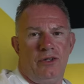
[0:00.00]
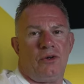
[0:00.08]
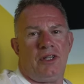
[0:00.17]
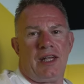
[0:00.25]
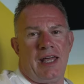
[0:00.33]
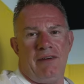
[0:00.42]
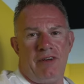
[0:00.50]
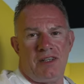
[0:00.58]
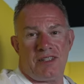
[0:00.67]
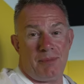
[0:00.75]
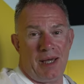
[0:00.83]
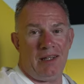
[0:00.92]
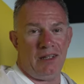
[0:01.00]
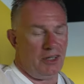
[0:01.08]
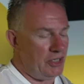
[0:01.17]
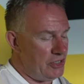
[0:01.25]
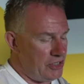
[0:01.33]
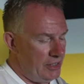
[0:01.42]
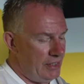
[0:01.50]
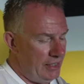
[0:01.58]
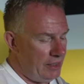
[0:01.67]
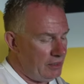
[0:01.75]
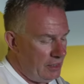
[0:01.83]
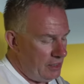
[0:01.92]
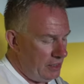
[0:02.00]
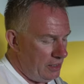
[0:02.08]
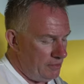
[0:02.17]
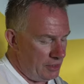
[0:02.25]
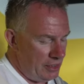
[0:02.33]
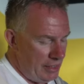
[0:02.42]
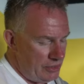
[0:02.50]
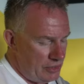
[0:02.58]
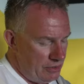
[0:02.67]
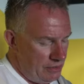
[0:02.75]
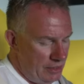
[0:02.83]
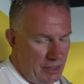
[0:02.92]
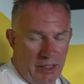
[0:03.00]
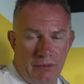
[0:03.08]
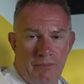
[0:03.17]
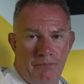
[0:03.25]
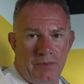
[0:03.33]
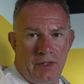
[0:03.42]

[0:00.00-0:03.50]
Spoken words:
not going to get a vast amount of luggage in here, and the